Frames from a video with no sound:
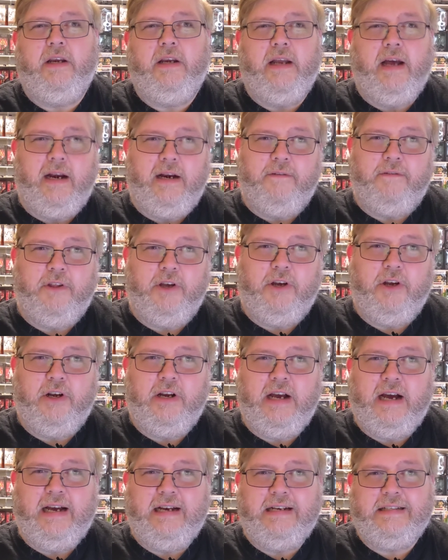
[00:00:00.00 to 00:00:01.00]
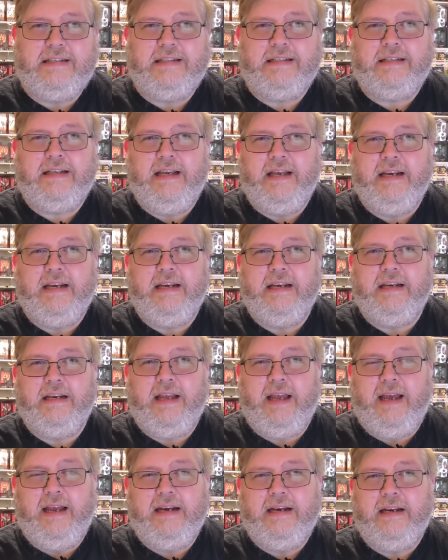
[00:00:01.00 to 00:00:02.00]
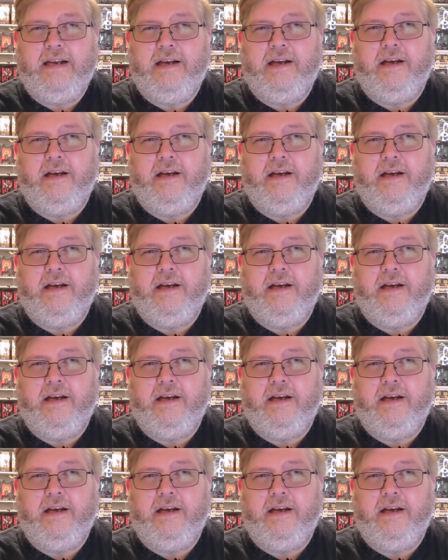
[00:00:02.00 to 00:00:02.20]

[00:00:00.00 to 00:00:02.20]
none of the good guys get hit,